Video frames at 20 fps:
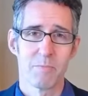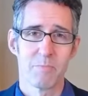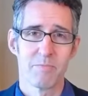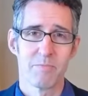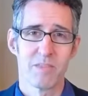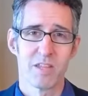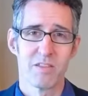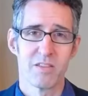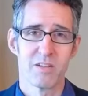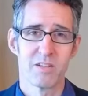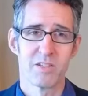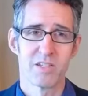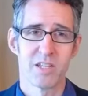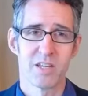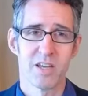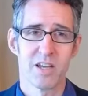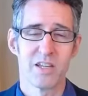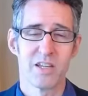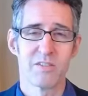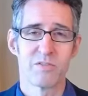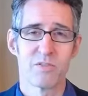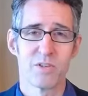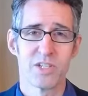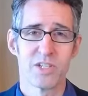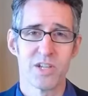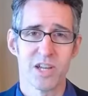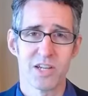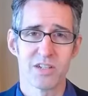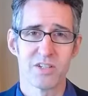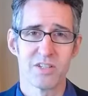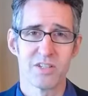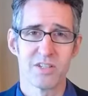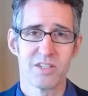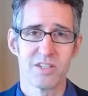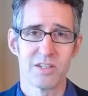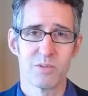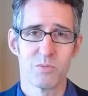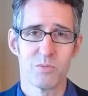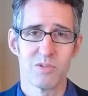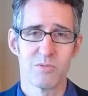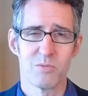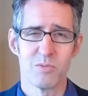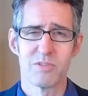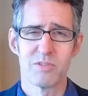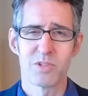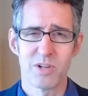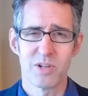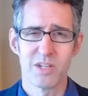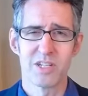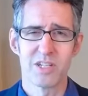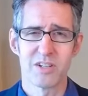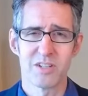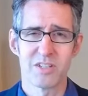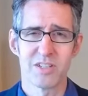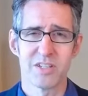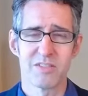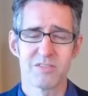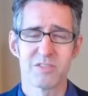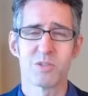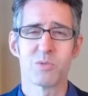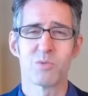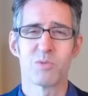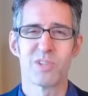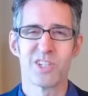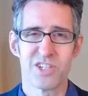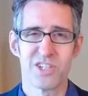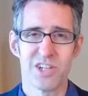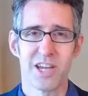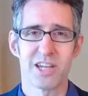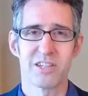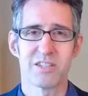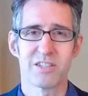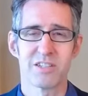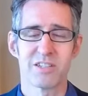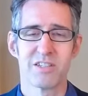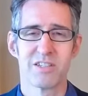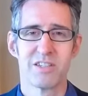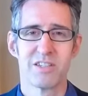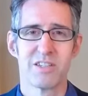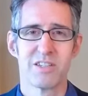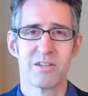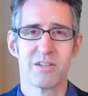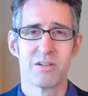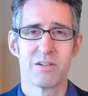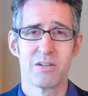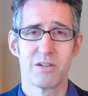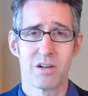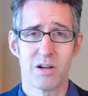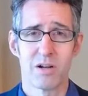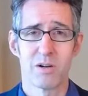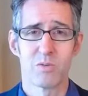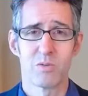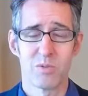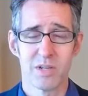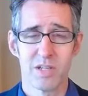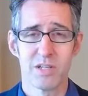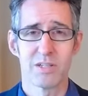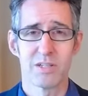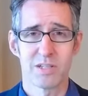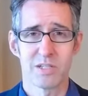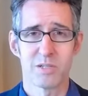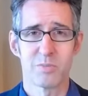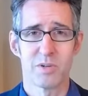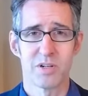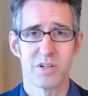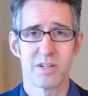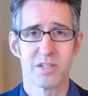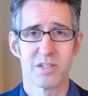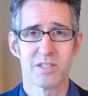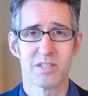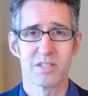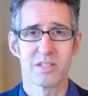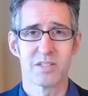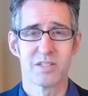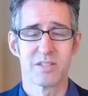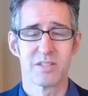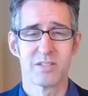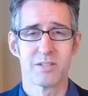There's a kind of rejection that we, we've trained ourselves to reject our real experience.